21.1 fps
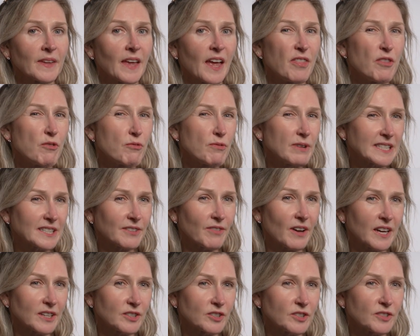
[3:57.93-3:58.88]
and the risk
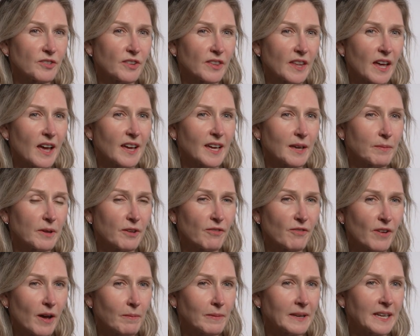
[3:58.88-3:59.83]
factors for that can be a
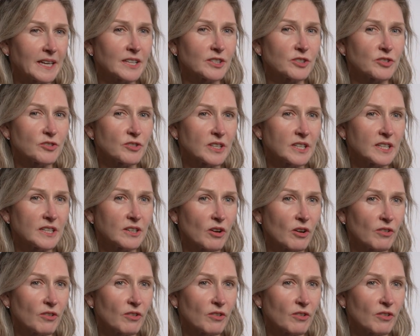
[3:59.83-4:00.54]
family history